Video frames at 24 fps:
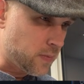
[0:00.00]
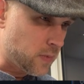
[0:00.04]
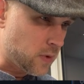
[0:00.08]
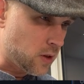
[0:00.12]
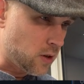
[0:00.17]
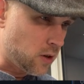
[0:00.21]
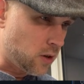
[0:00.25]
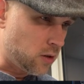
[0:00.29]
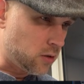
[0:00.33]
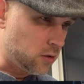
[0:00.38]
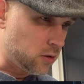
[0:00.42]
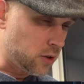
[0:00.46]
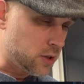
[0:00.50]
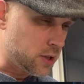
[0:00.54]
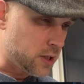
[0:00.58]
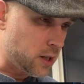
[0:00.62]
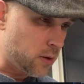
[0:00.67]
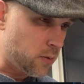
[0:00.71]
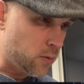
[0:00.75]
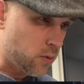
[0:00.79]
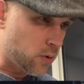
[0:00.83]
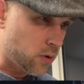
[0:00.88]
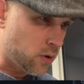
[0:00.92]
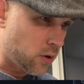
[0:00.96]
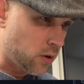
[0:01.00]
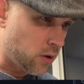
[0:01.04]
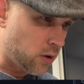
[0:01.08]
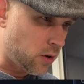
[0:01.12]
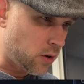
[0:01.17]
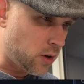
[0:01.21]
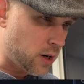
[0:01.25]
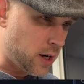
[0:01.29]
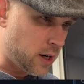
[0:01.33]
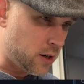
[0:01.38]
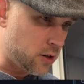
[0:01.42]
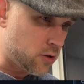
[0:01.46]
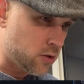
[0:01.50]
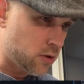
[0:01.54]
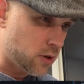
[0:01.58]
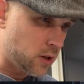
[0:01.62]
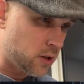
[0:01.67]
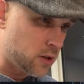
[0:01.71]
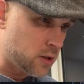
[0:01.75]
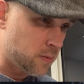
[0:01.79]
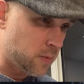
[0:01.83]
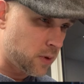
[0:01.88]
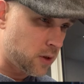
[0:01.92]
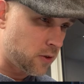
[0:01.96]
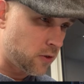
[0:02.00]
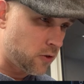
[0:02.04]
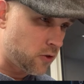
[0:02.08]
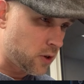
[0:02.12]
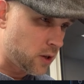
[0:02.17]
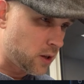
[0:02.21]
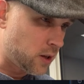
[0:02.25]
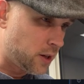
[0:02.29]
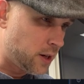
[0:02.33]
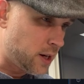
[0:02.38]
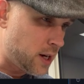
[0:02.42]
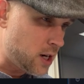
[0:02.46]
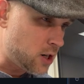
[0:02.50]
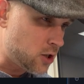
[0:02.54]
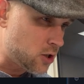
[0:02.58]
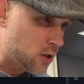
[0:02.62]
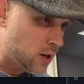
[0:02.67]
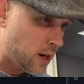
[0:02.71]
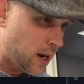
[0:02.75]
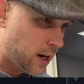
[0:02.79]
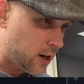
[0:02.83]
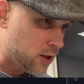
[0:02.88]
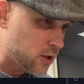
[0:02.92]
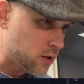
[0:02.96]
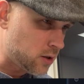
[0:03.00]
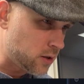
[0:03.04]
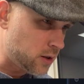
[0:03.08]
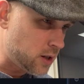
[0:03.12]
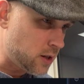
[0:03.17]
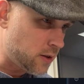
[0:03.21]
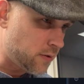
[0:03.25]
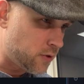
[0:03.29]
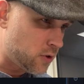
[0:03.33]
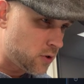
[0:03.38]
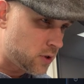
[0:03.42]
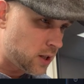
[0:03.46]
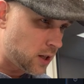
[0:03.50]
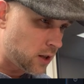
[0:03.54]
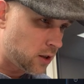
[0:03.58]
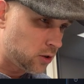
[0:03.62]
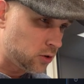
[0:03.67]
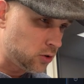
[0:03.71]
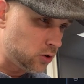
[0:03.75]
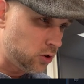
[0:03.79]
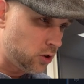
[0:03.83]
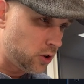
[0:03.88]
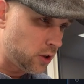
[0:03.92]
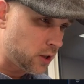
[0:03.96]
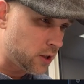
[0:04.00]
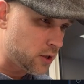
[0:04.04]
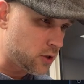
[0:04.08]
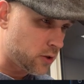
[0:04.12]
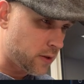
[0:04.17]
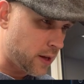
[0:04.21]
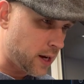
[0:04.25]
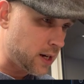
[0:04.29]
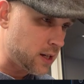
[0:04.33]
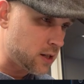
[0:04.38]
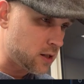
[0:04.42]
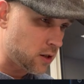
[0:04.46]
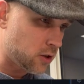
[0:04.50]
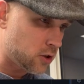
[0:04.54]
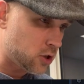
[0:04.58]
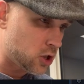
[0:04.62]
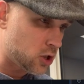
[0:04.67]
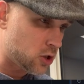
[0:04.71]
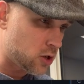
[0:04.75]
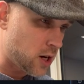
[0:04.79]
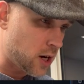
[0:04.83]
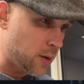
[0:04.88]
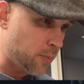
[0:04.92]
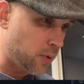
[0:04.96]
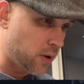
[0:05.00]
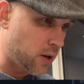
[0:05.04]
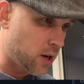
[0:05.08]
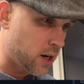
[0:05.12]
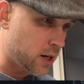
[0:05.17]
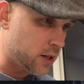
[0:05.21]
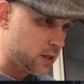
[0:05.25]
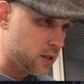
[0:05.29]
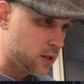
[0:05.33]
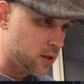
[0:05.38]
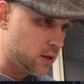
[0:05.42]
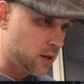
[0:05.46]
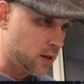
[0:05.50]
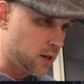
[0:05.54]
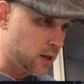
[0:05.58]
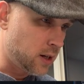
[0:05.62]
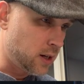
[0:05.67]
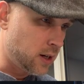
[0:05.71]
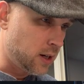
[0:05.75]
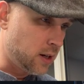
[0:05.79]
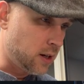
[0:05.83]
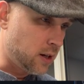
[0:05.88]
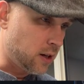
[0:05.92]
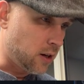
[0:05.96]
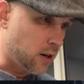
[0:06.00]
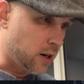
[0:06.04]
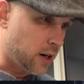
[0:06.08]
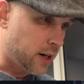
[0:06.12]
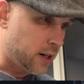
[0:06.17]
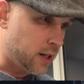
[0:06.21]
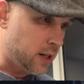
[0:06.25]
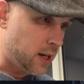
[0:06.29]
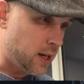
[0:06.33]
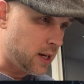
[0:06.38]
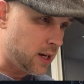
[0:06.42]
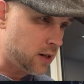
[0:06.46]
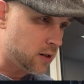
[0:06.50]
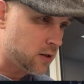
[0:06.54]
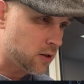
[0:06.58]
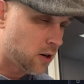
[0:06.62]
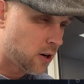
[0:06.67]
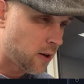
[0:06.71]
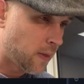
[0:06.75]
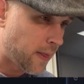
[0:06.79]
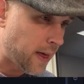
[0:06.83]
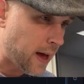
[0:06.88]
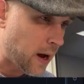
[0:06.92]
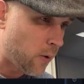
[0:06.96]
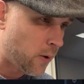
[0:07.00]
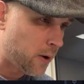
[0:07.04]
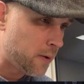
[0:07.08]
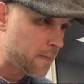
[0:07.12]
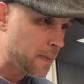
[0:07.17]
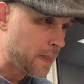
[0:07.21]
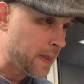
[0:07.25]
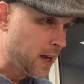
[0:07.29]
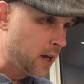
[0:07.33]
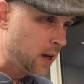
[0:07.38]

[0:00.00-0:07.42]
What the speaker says: Oh, it looks like we're entering some consolidation actually, if you take a look. So that is a stop loss, got hit on that one.